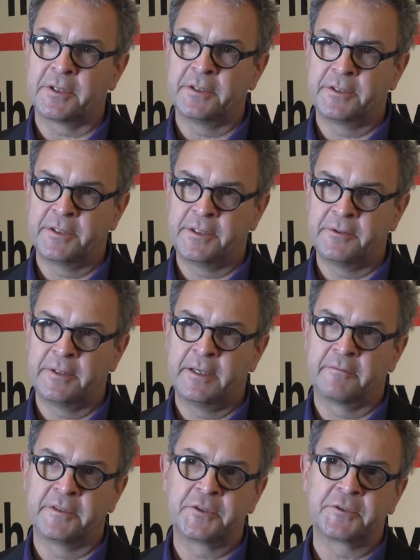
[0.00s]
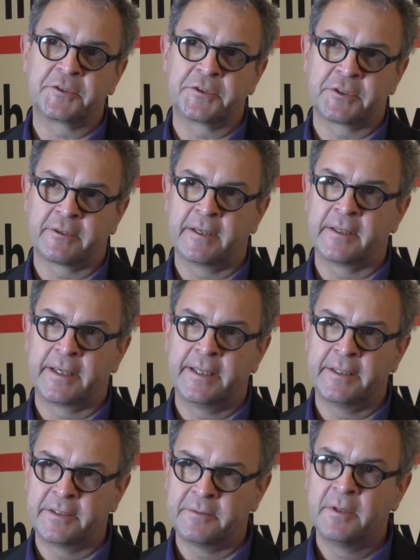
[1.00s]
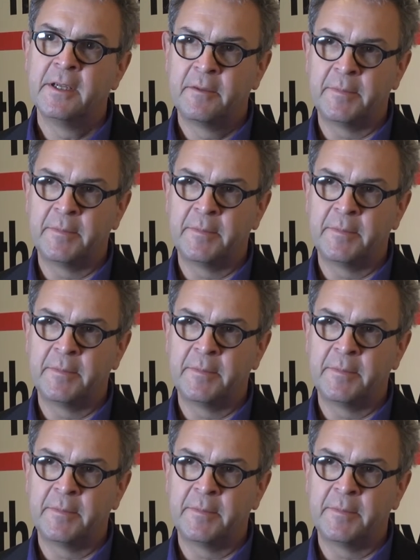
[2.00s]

continue and how resources are allocated to